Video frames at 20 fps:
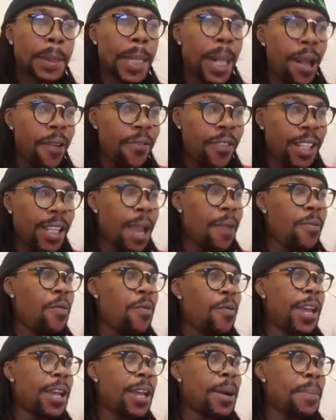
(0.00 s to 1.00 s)
Every time
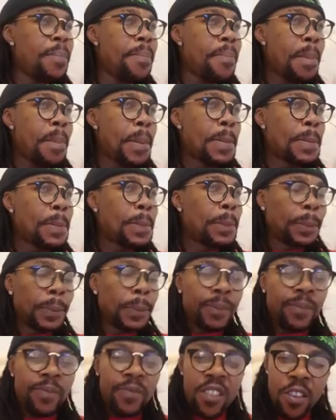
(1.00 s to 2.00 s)
we wake up,
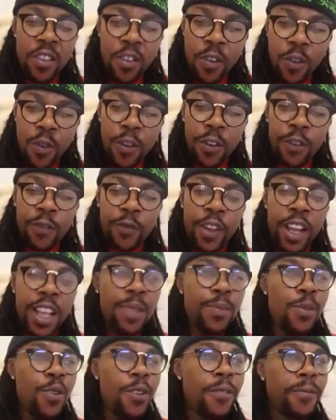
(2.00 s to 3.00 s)
you go on
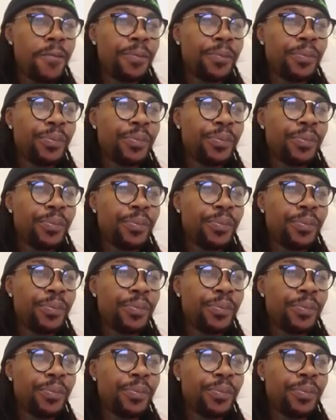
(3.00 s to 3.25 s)
Facebook,